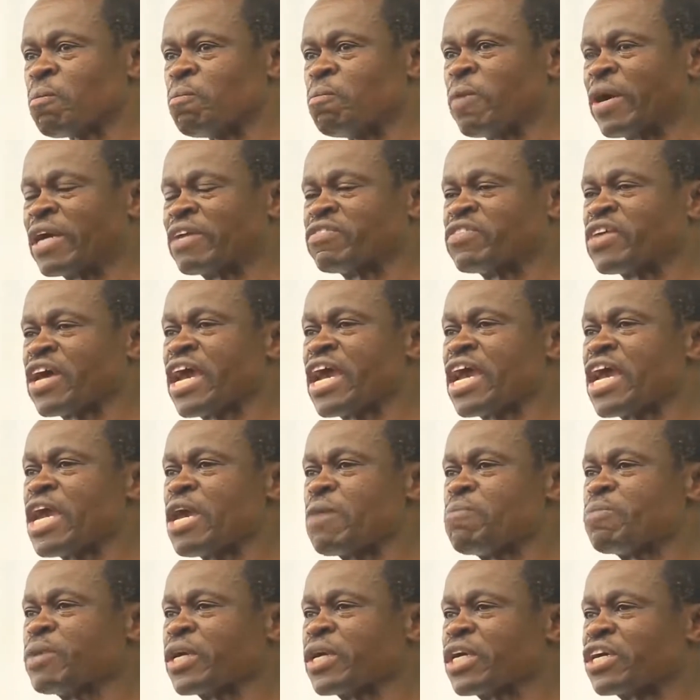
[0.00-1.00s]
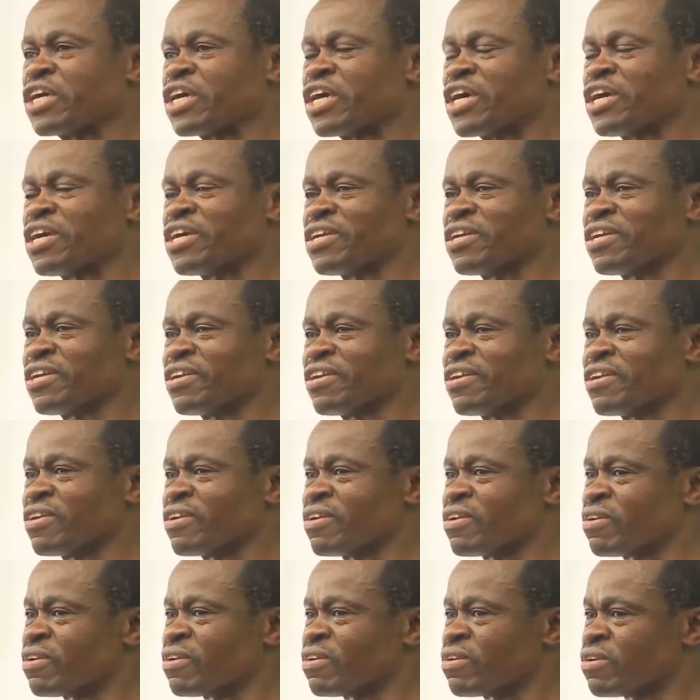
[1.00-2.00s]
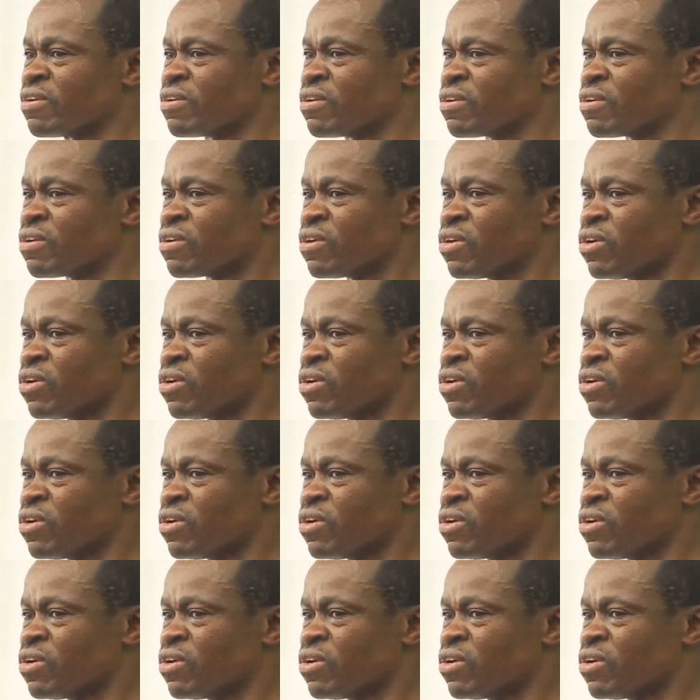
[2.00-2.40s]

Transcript: But they begin